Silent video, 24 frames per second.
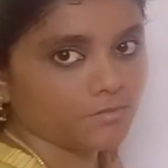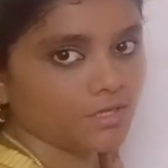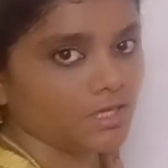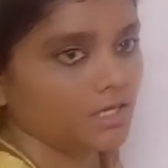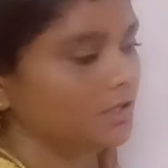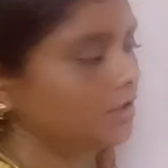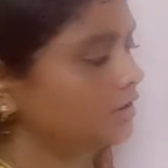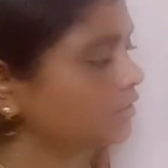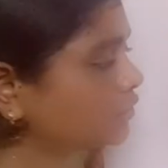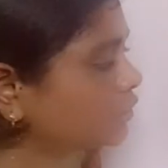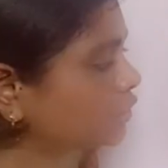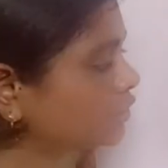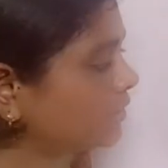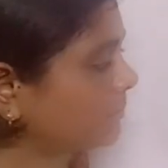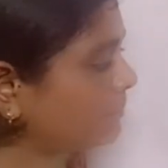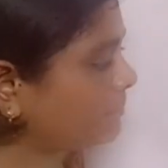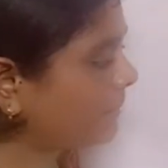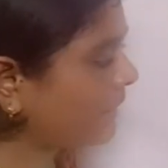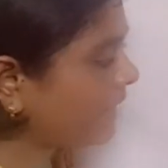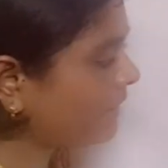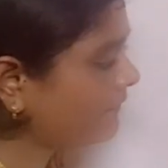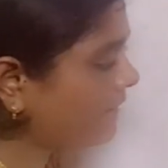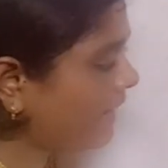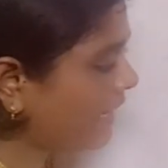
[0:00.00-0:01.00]
So the
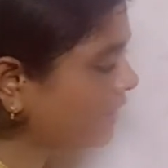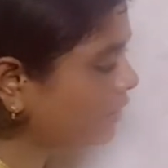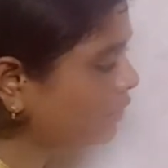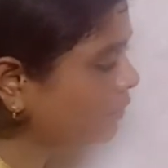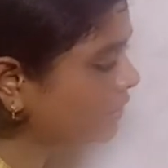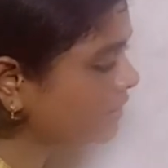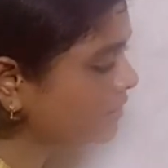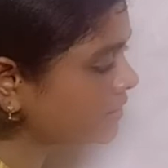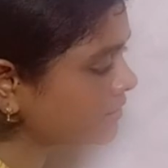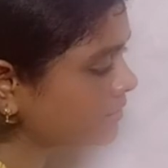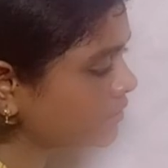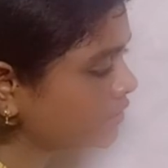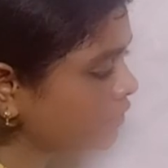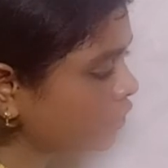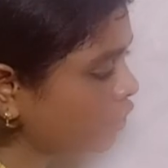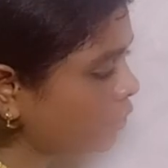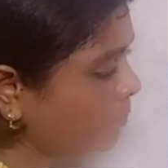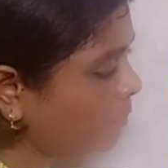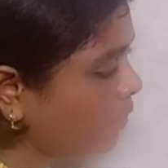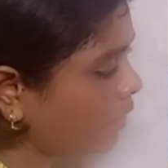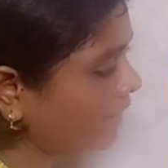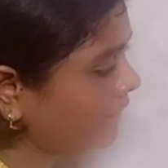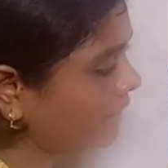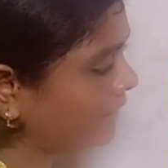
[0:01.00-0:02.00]
p-value is
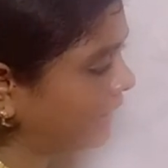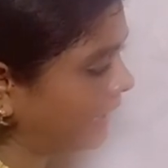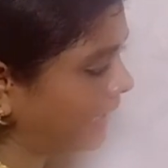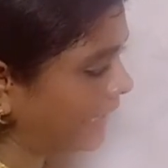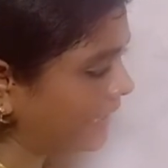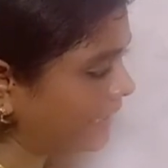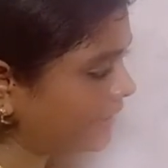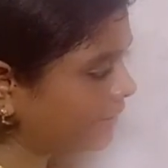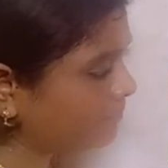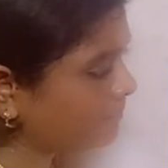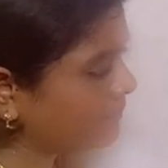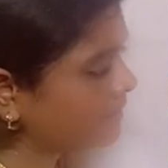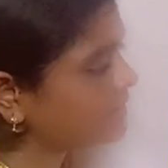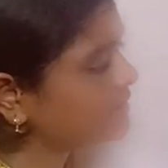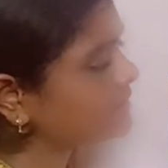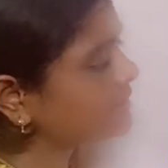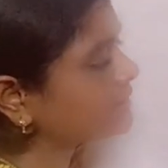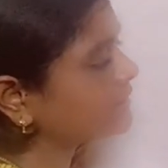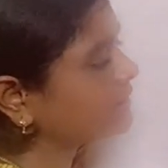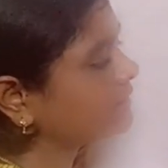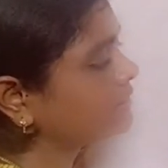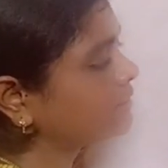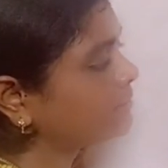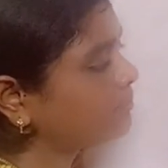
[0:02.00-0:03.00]
0.8 means
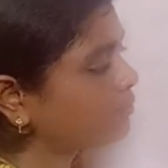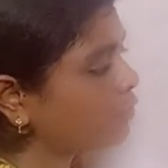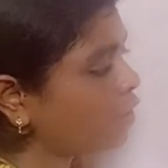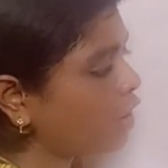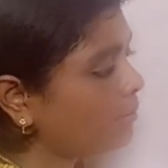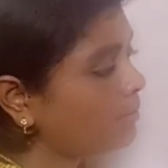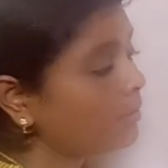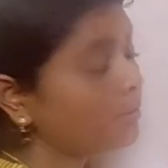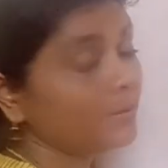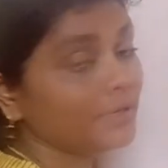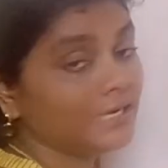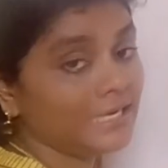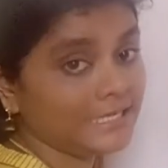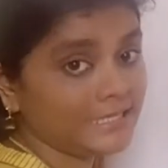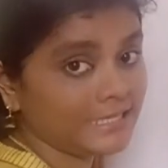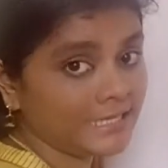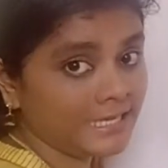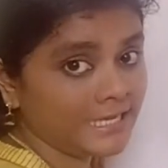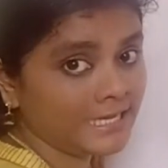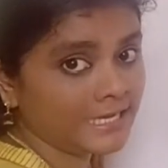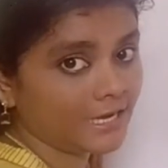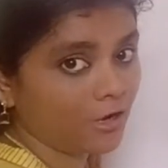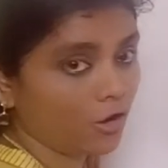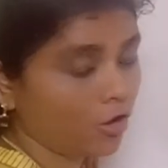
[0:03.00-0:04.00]
the
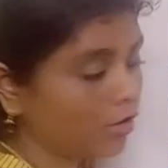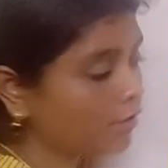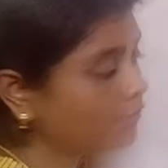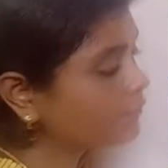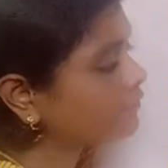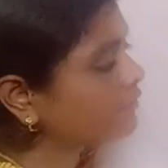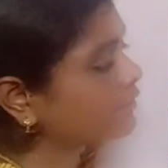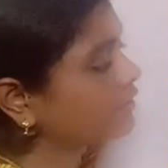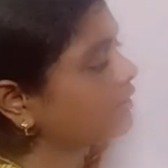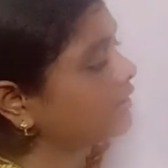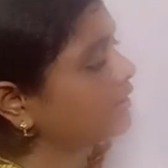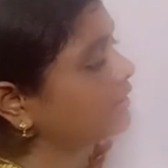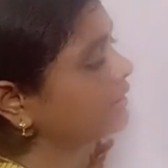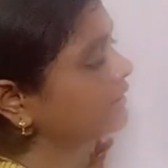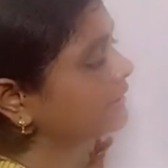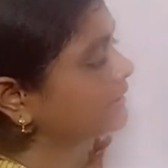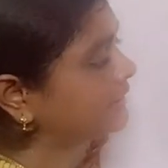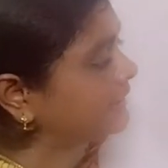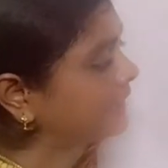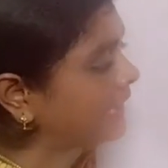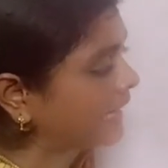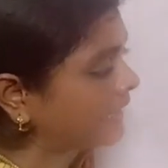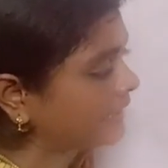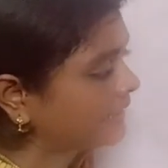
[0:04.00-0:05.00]
probability of
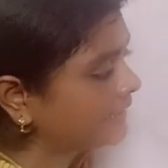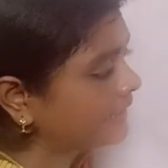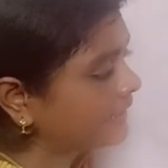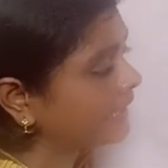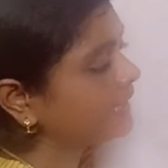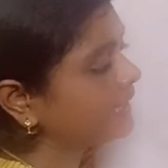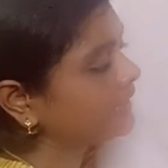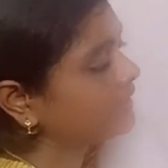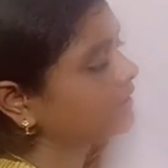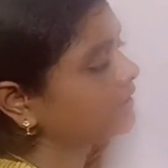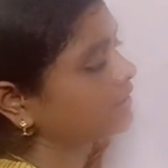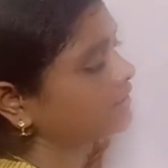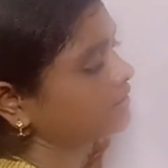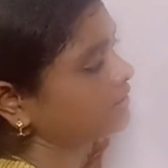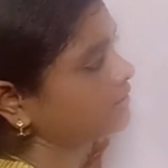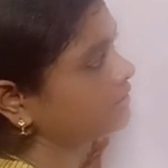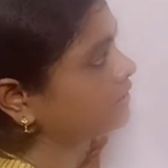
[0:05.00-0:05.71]
getting the